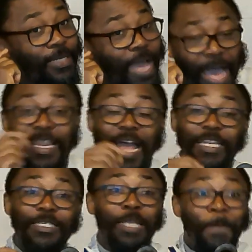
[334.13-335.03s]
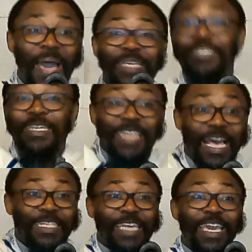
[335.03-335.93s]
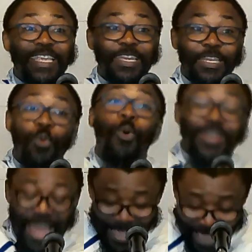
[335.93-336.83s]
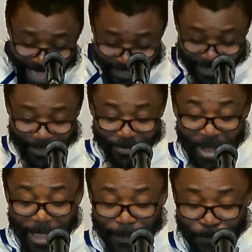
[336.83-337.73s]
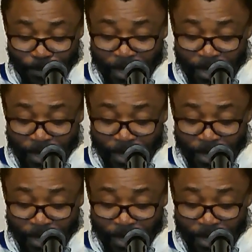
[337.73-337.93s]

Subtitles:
And that is the person they are saying the word against, right?